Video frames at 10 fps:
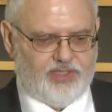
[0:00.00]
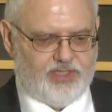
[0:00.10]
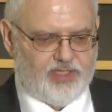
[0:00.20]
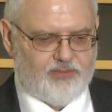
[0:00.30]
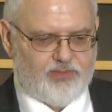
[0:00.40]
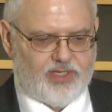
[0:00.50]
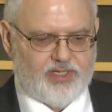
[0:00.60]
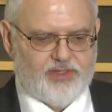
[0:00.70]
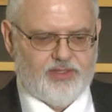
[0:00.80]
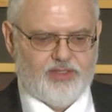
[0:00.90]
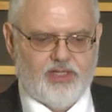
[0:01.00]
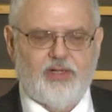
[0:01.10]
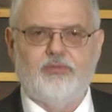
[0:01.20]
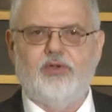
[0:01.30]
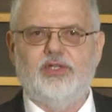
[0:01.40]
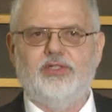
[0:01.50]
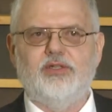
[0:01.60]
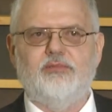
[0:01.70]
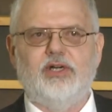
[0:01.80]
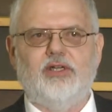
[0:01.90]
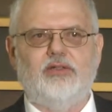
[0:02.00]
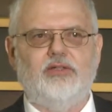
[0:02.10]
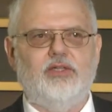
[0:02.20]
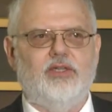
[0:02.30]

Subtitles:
the enterprise operations model.